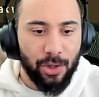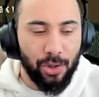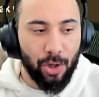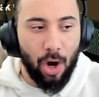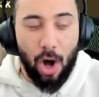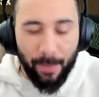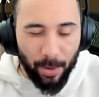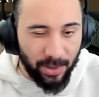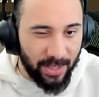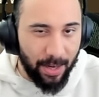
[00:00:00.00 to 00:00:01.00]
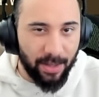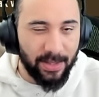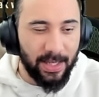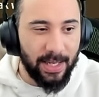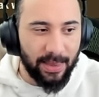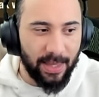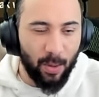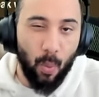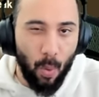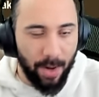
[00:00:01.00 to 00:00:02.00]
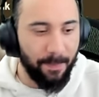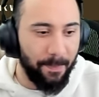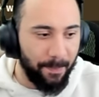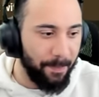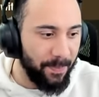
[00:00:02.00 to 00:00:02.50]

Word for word: you're almost guaranteed, I think, one